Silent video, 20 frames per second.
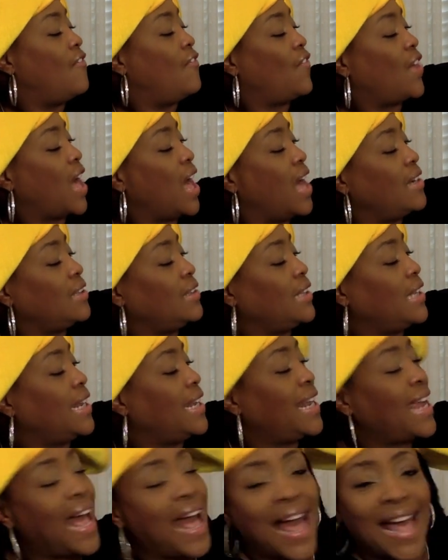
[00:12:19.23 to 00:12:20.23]

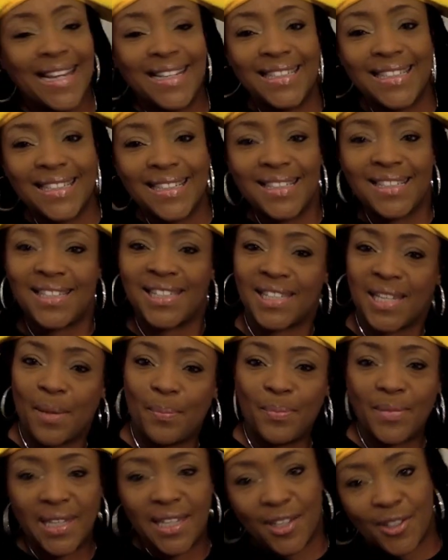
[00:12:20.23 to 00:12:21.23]
"Finally, I did
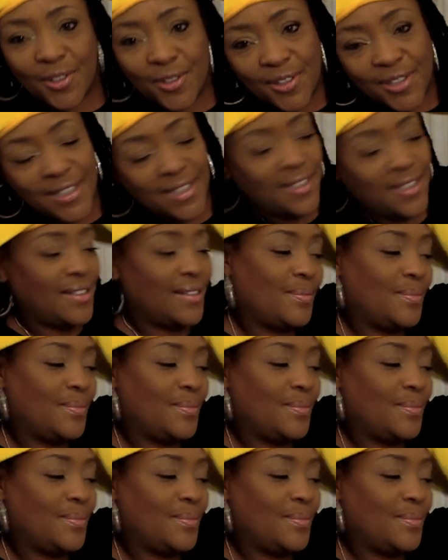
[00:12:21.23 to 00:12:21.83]
something good."